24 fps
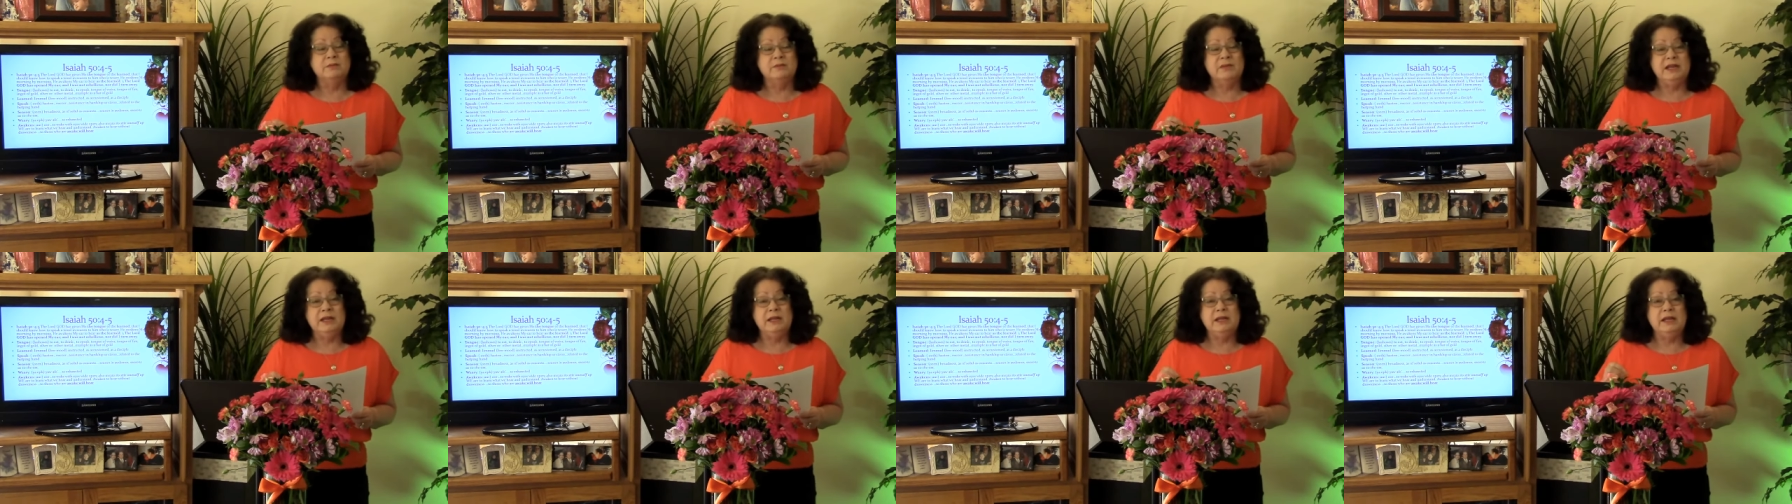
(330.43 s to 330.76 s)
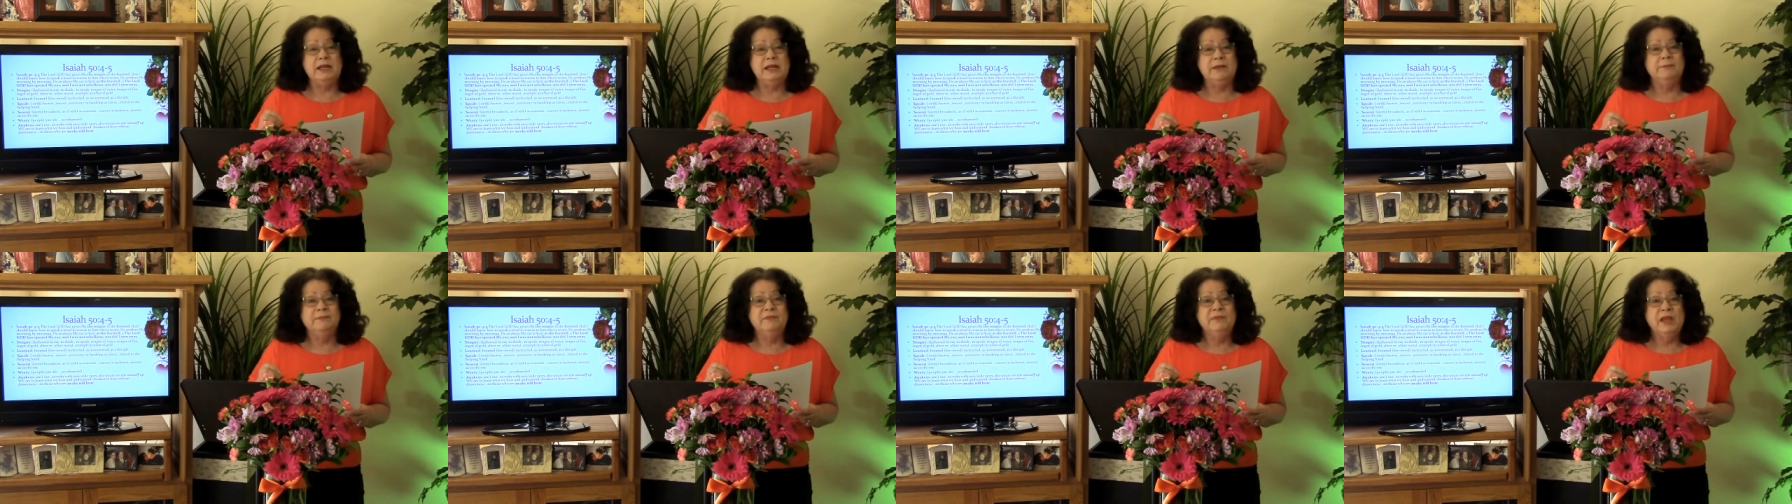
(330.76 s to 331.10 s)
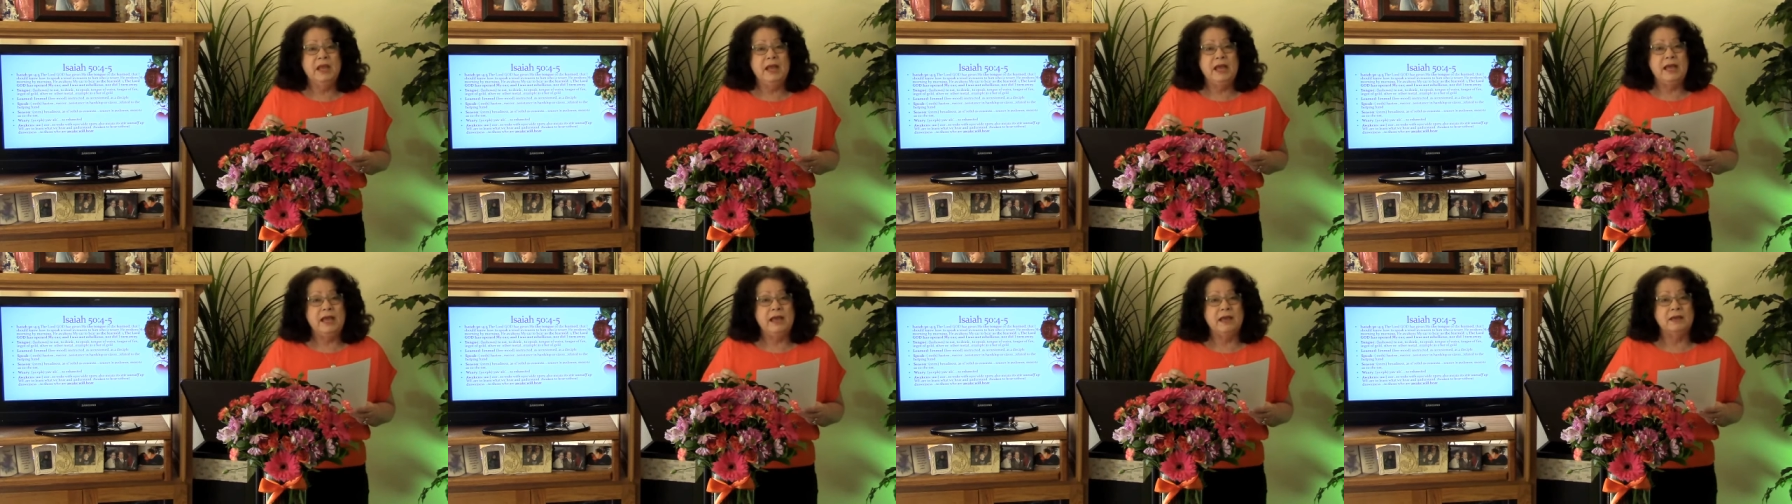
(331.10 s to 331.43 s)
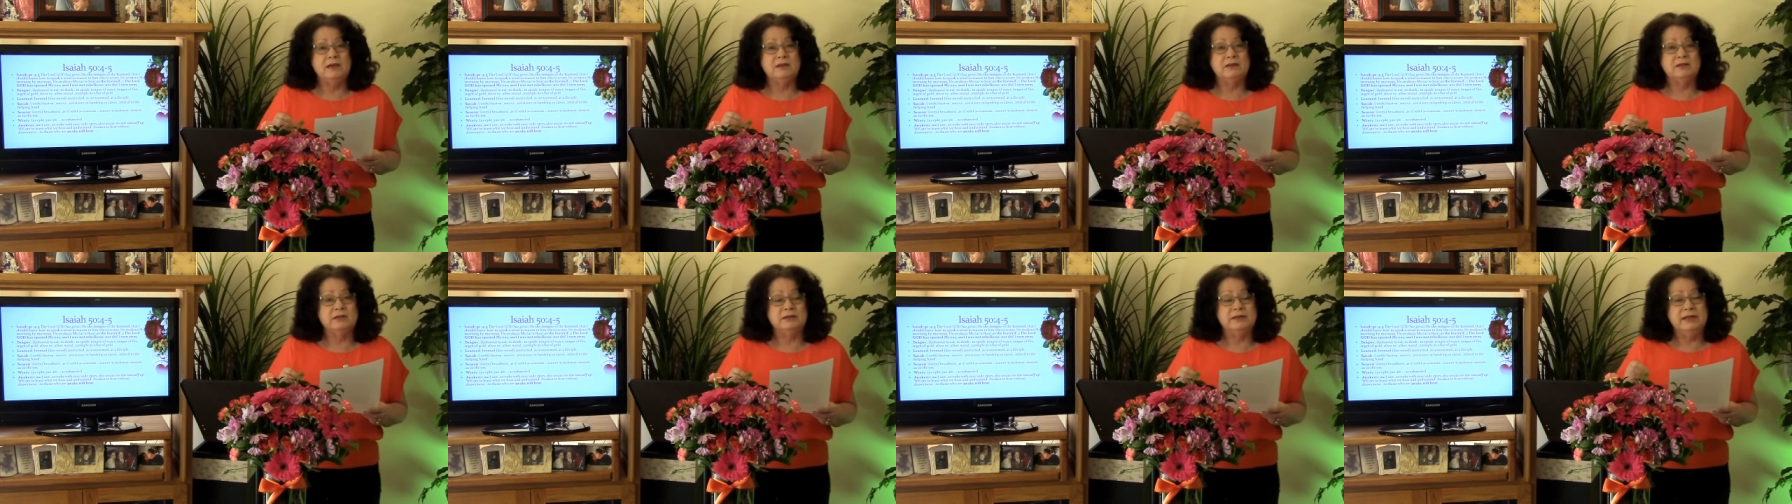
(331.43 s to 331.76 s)
meaning
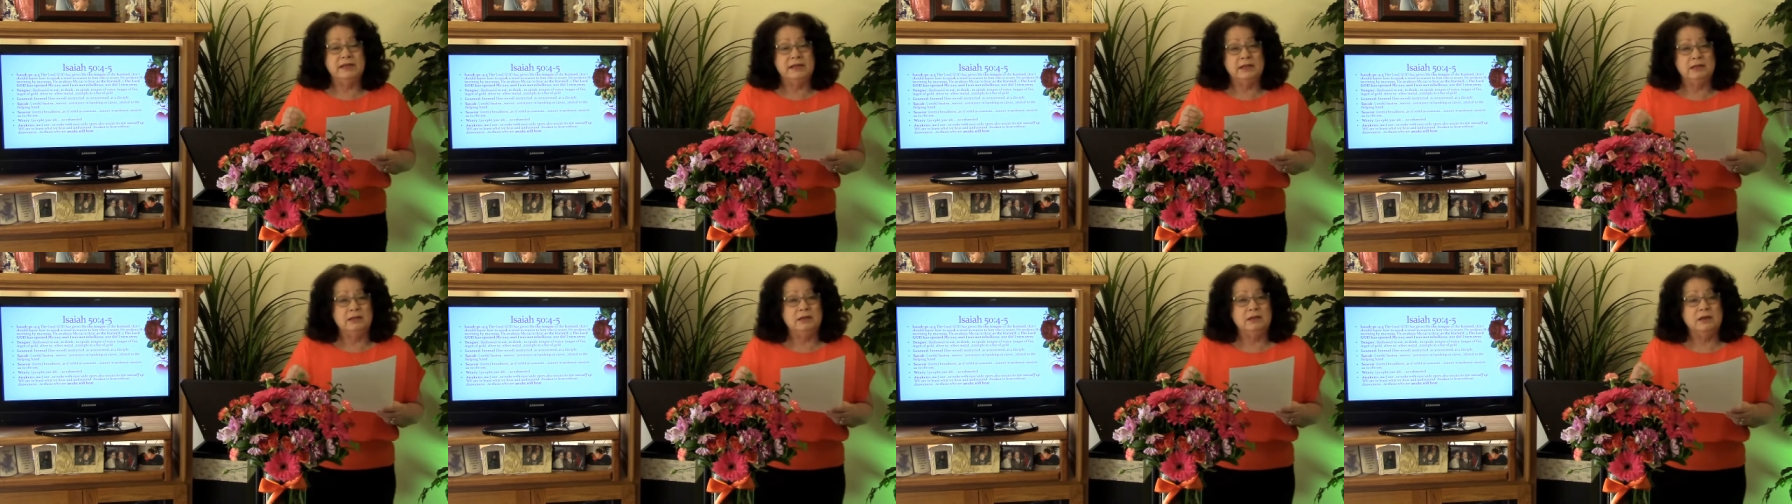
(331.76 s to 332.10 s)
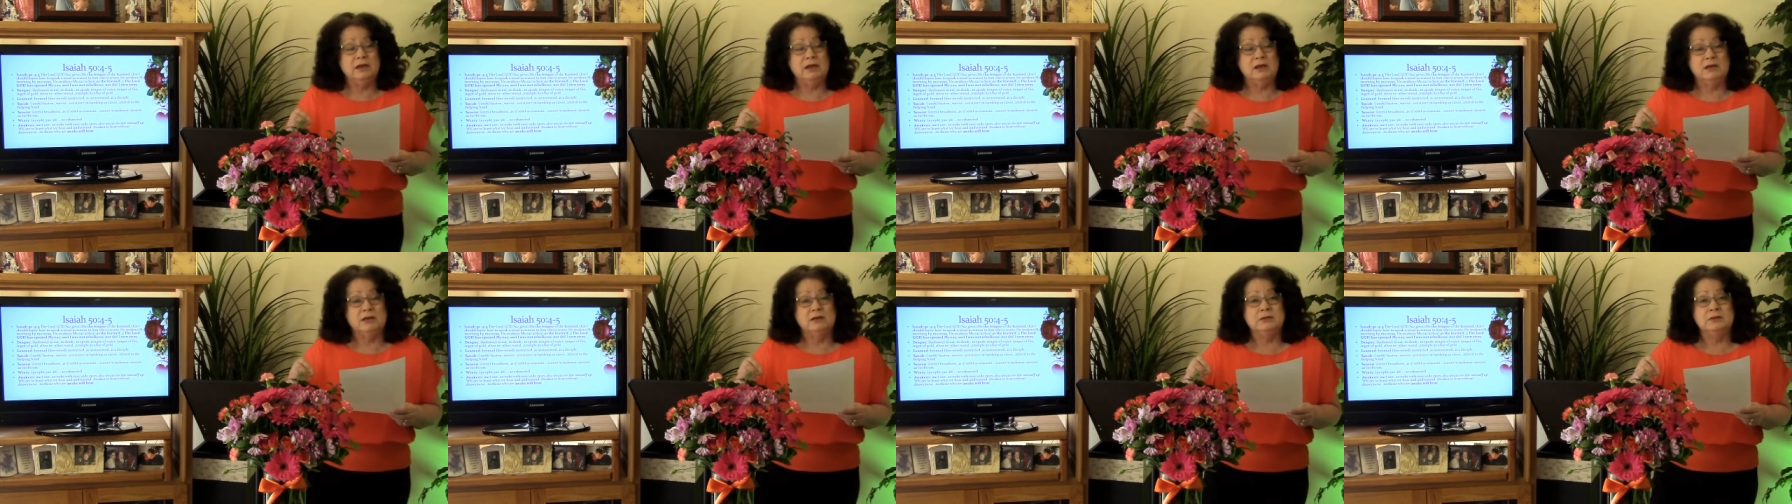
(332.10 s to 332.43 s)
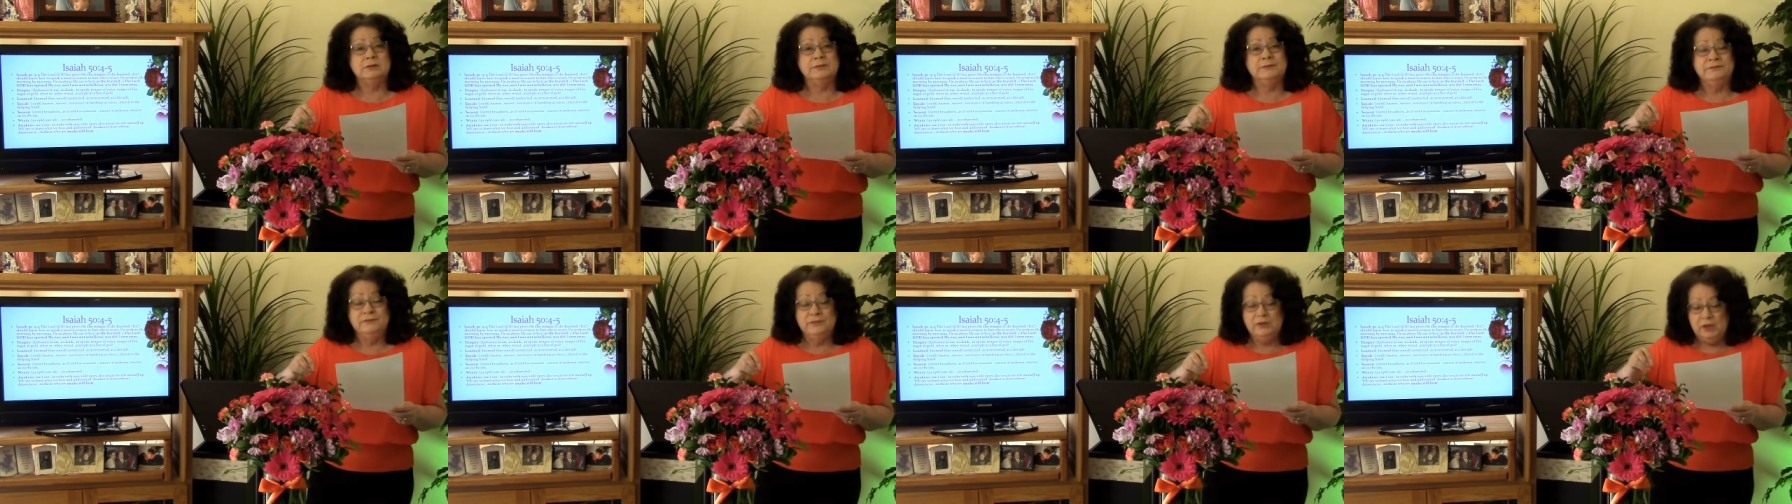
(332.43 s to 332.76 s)
as an ingot,